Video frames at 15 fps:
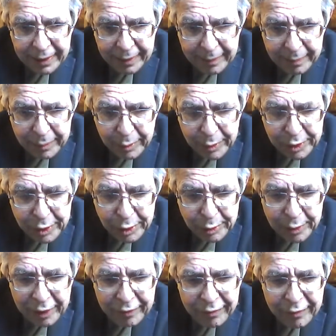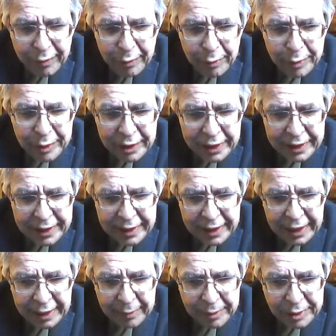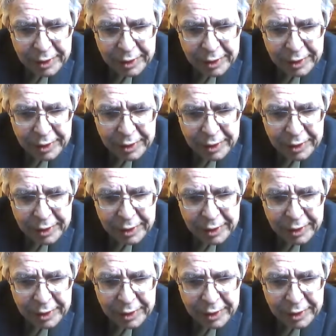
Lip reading: more straightforward than I've been